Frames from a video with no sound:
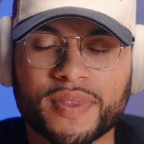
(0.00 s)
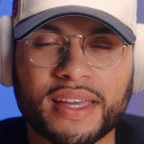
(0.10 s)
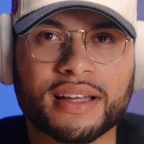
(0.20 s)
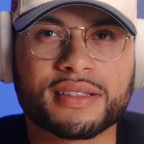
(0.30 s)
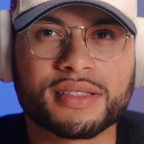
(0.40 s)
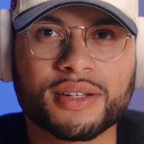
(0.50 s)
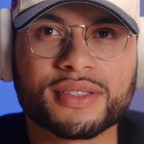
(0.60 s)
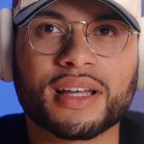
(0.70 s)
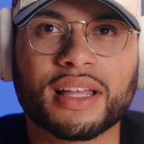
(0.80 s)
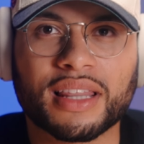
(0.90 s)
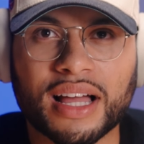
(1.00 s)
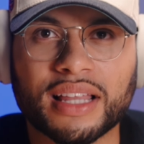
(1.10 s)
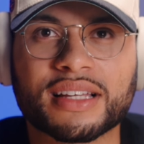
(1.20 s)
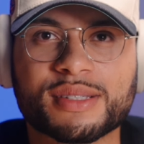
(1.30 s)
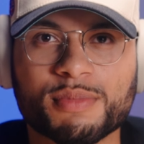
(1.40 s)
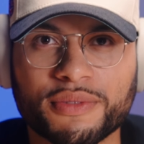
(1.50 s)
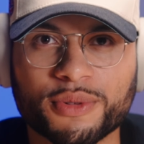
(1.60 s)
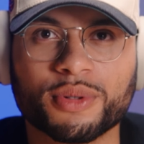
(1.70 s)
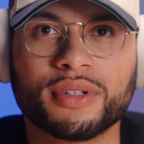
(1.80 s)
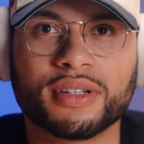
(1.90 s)
Yeah, it sounds a lot less
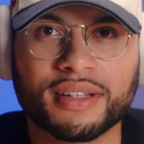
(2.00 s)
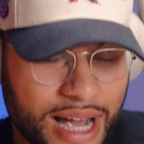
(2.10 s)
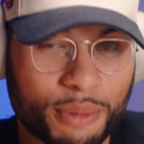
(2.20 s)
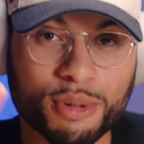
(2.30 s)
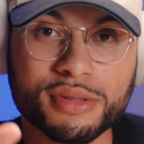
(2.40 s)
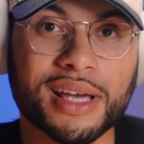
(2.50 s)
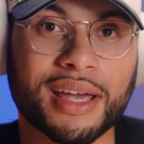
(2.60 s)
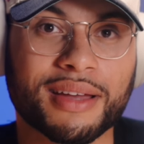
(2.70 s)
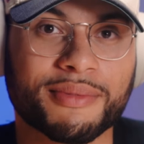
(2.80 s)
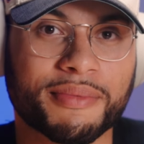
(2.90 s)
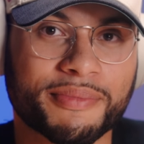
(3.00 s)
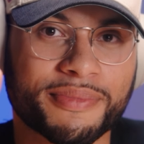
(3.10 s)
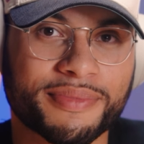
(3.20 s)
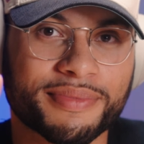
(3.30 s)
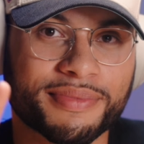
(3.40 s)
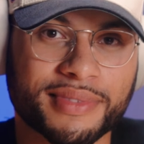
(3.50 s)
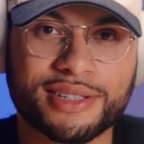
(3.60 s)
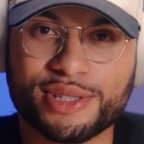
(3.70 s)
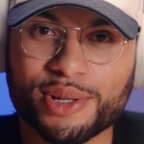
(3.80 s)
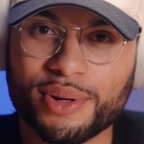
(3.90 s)
muffled. I will say,
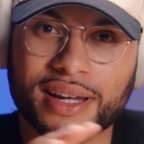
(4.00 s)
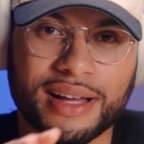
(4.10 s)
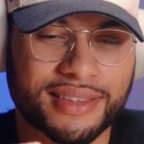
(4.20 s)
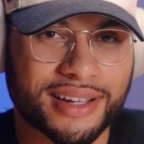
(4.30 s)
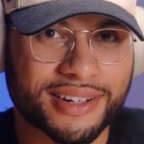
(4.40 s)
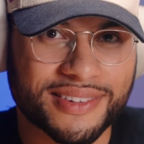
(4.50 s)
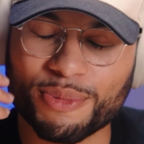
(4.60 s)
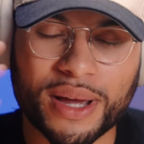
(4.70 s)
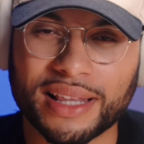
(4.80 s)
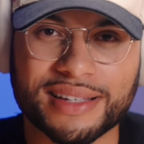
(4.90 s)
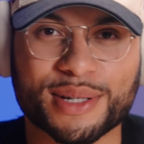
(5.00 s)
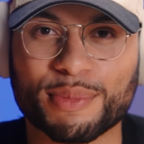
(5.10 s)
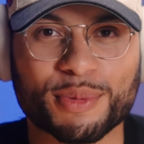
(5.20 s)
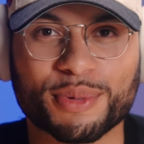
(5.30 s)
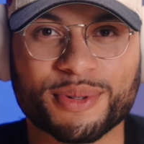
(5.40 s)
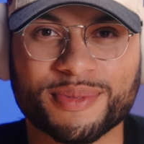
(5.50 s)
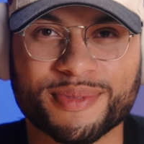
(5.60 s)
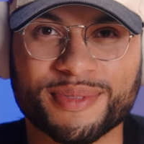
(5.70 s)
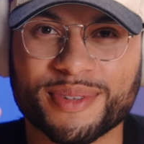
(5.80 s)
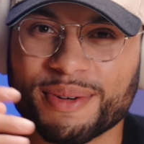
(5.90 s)
just throwing it out there, way less comfortable.
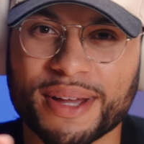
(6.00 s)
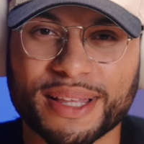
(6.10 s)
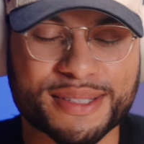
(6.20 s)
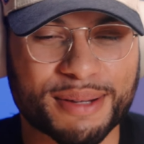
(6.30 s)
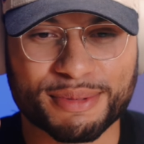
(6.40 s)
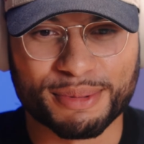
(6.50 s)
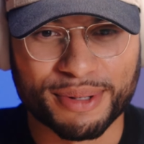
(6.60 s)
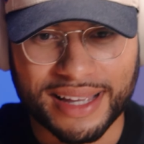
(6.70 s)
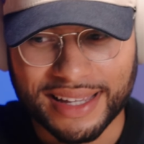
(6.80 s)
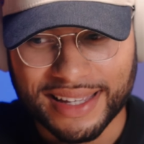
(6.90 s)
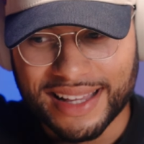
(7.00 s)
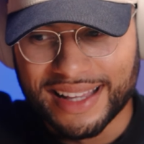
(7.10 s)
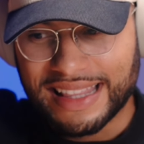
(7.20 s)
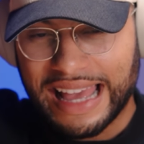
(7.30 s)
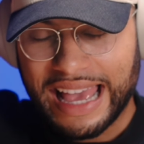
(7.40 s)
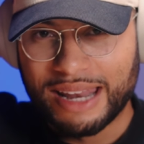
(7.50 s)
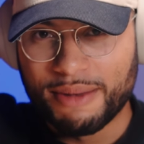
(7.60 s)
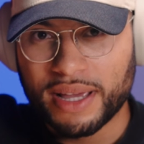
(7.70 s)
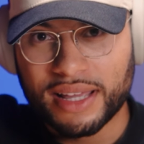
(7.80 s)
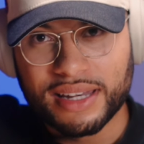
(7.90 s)
They're way less comfortable. Like the
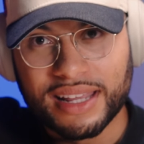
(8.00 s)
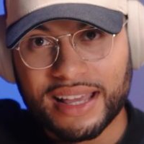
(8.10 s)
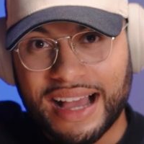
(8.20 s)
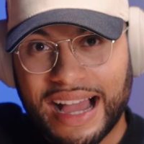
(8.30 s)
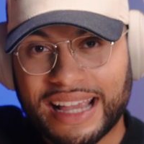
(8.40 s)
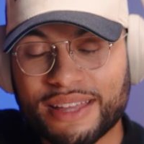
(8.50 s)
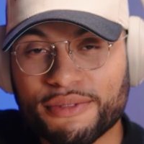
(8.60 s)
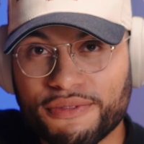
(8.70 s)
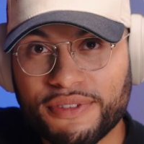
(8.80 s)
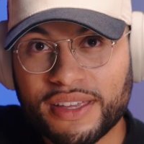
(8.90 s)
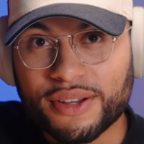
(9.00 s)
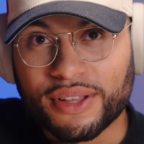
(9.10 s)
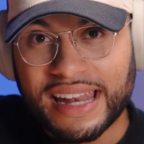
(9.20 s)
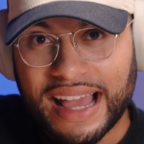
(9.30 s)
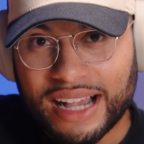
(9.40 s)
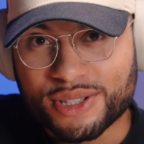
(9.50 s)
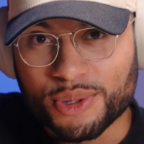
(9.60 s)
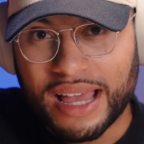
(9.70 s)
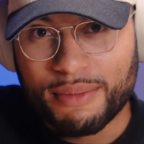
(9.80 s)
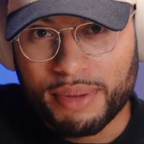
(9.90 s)
headband, I can feel an
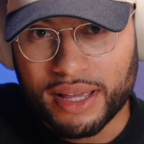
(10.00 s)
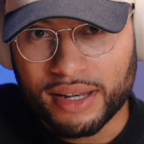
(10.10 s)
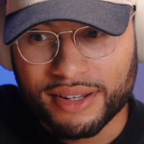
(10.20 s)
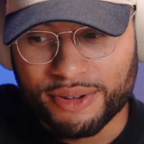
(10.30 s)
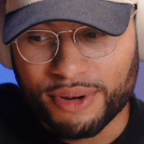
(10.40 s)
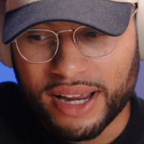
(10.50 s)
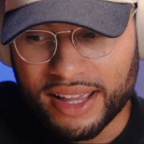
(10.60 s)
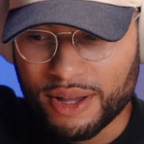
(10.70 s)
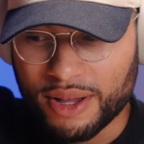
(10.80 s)
actual headband, right?